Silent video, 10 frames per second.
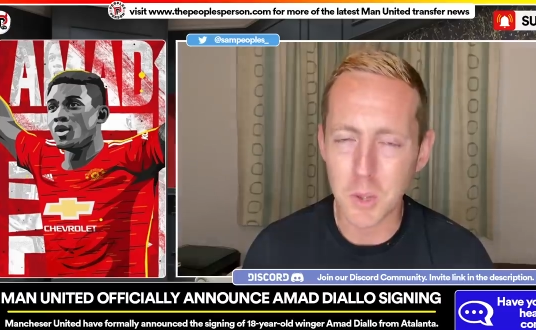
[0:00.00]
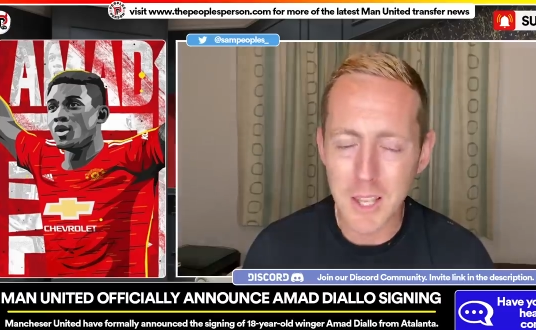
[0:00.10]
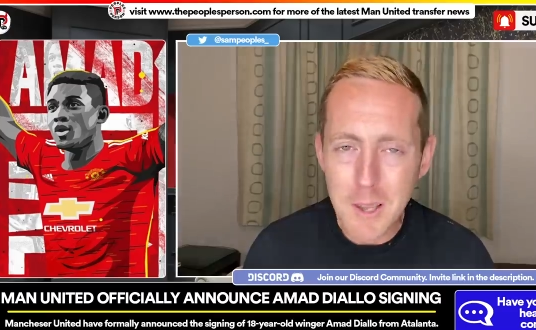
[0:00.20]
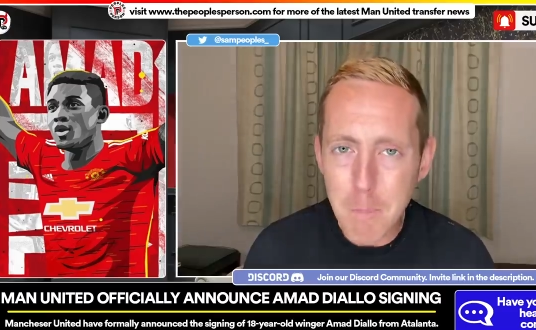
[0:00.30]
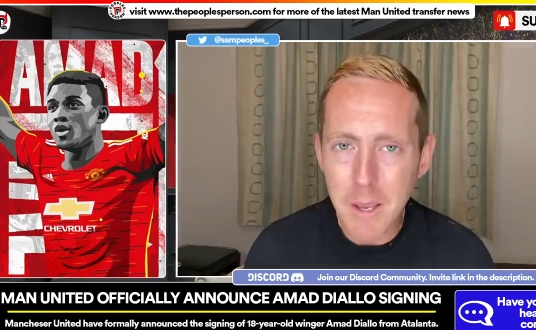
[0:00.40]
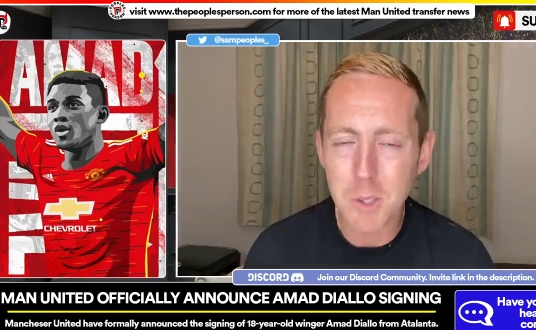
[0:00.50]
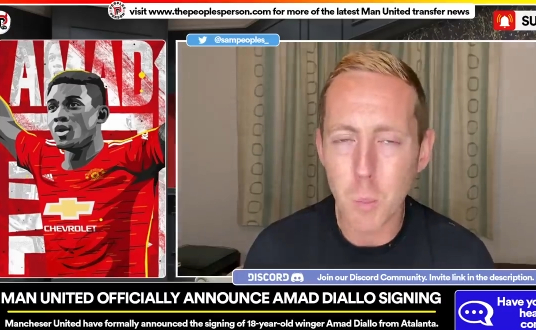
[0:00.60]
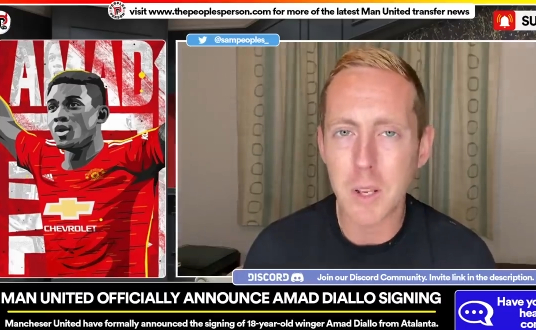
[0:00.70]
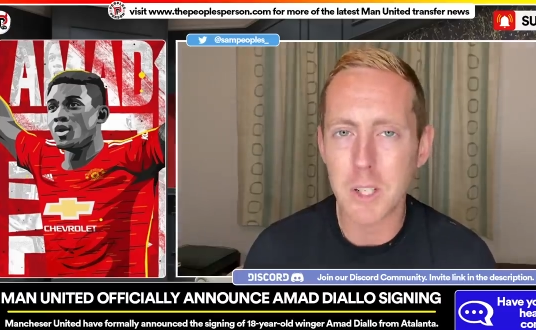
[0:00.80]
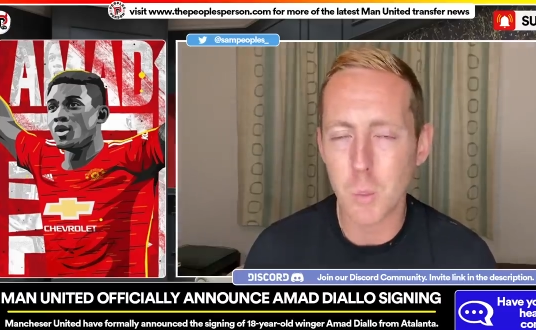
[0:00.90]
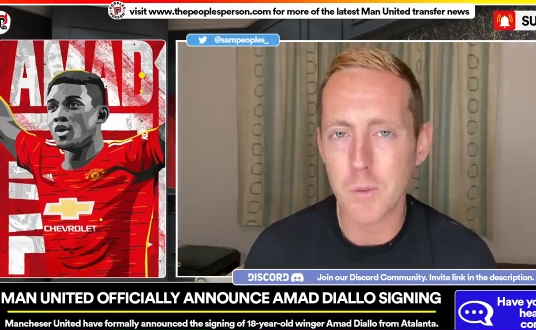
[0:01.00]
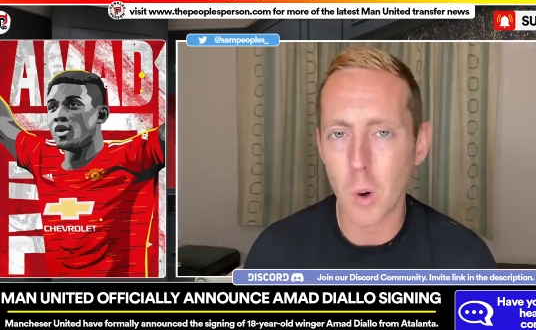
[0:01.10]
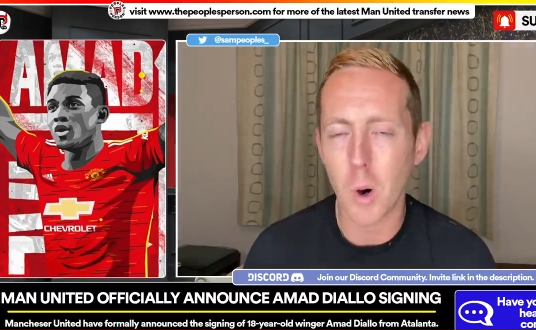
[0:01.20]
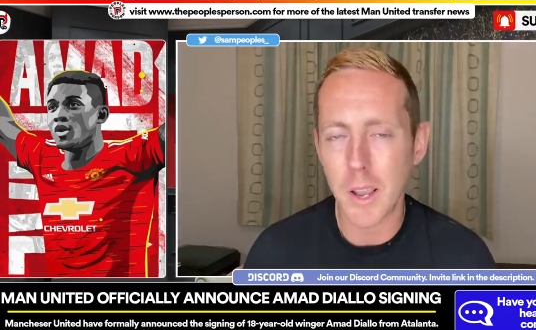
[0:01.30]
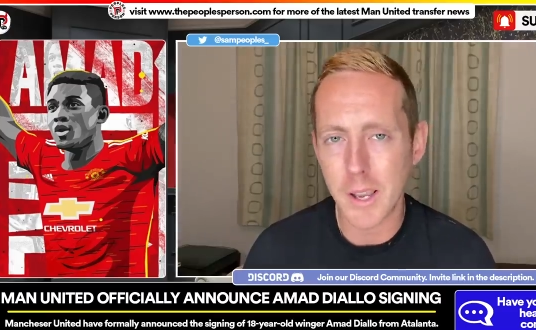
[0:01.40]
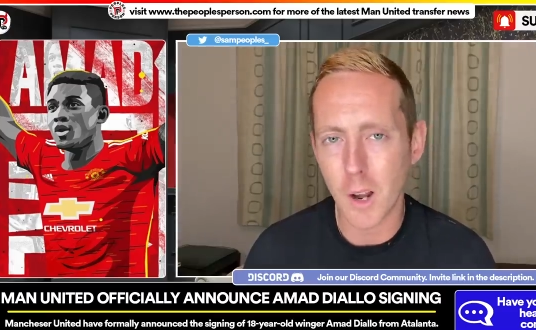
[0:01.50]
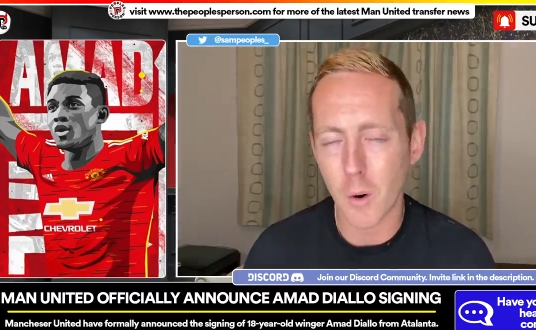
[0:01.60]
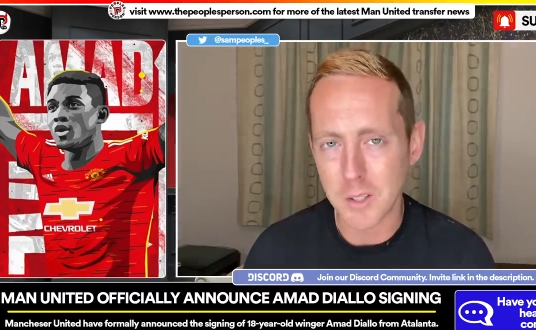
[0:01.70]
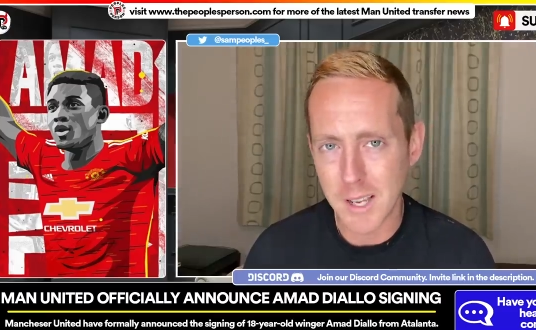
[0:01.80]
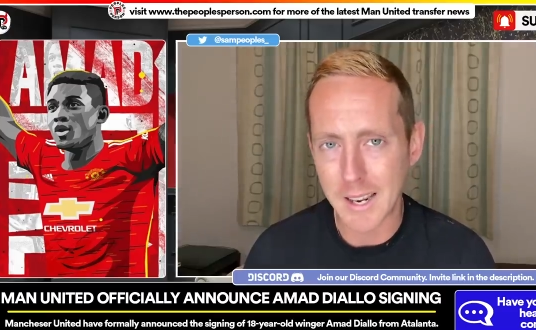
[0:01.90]
Speaker 1: the biggest weakness we've got in our
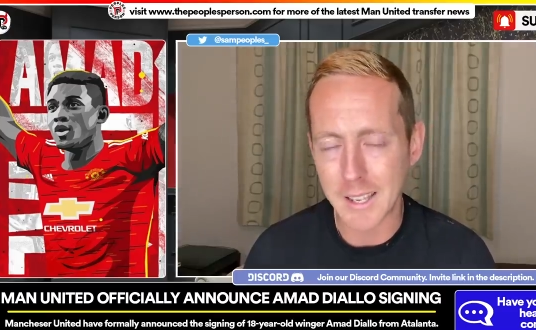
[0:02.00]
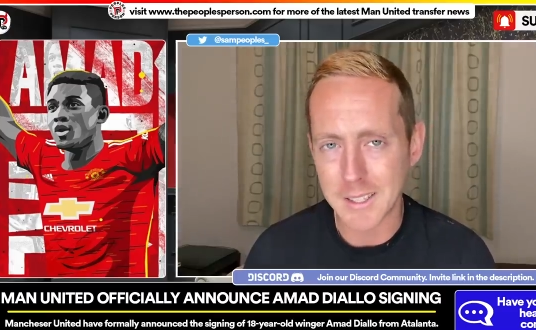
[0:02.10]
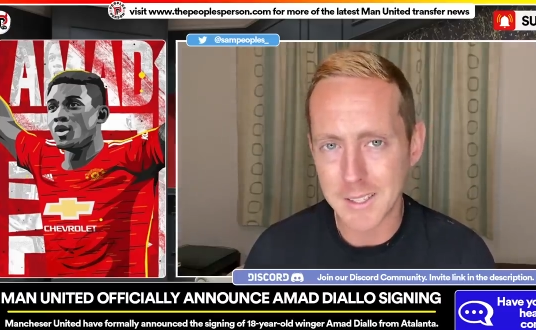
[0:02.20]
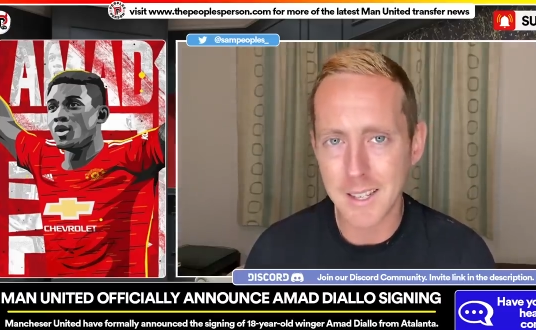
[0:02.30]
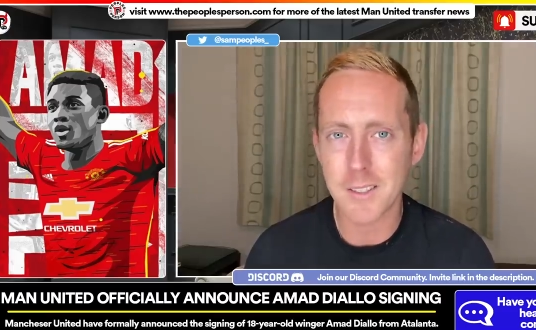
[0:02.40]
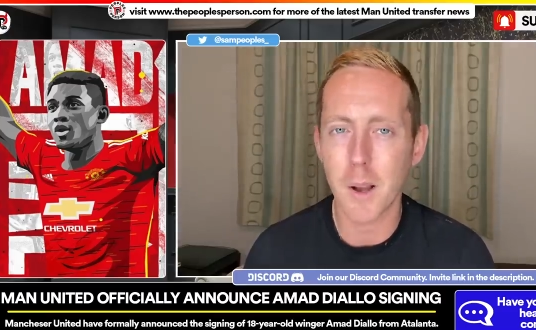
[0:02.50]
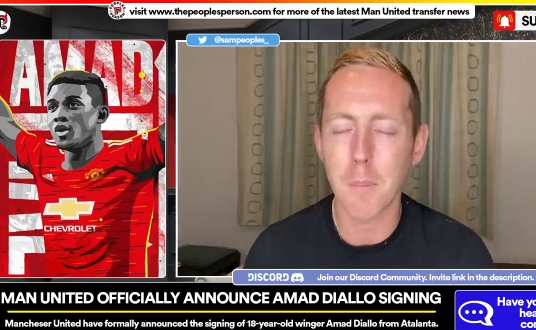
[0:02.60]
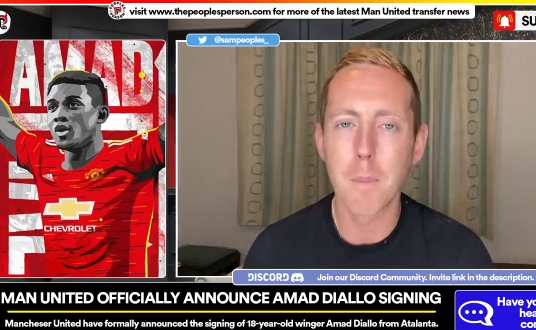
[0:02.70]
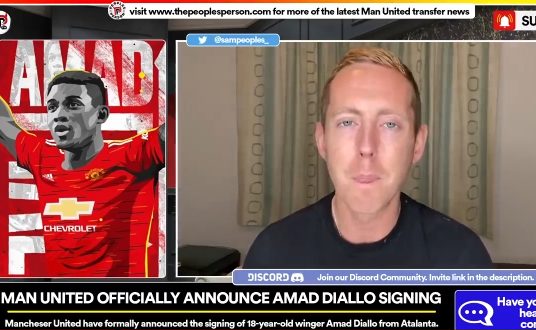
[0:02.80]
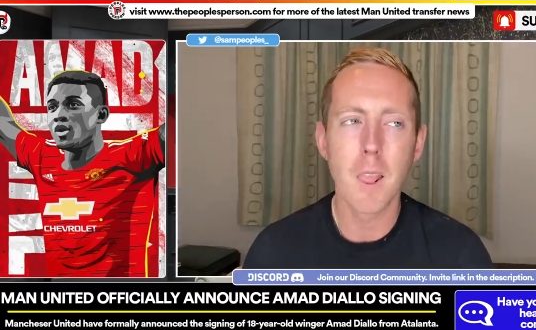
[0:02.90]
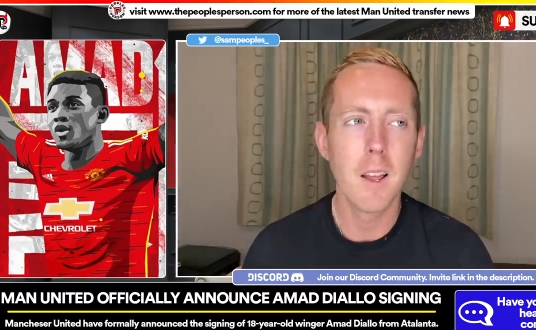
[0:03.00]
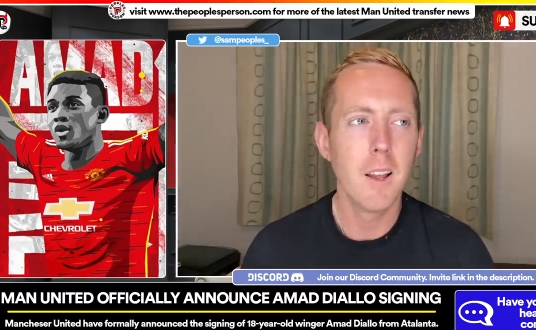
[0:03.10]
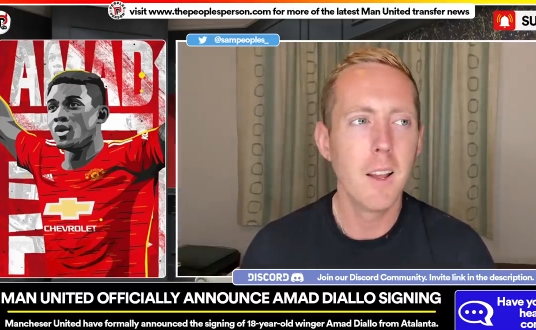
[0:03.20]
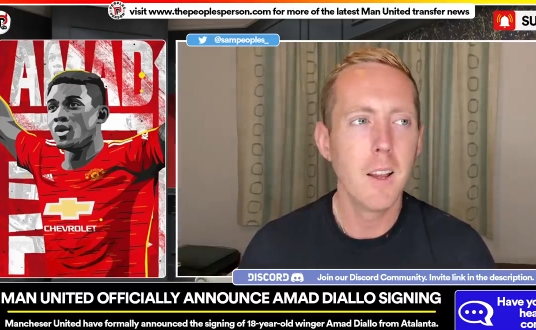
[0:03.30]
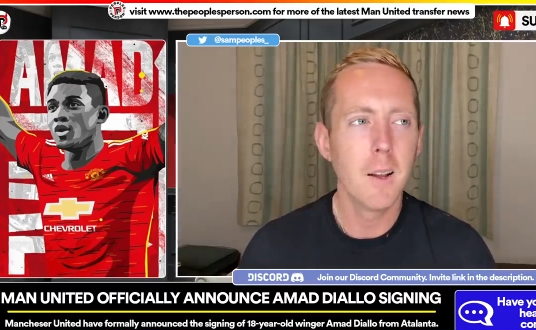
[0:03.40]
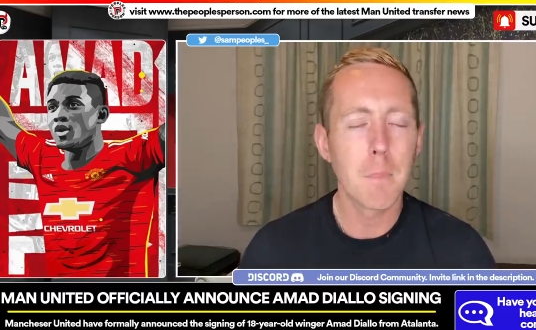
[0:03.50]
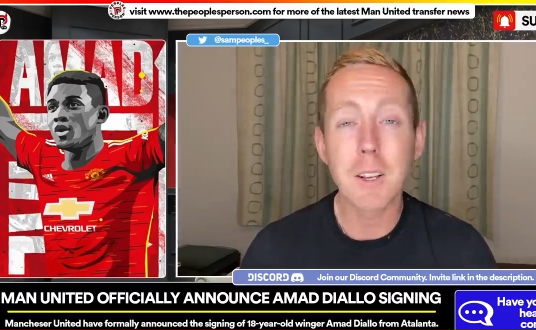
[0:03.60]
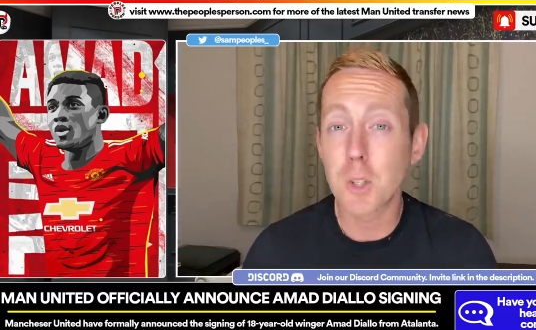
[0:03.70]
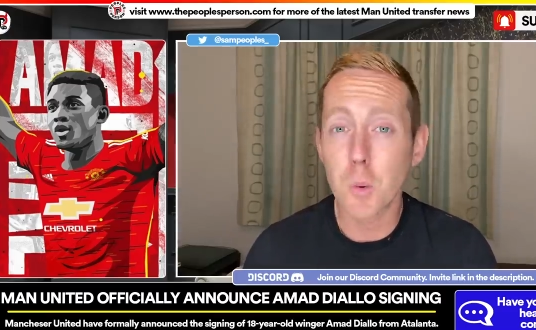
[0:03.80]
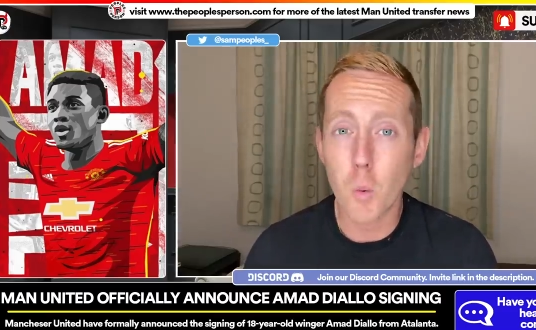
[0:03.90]
attacking setup. Mason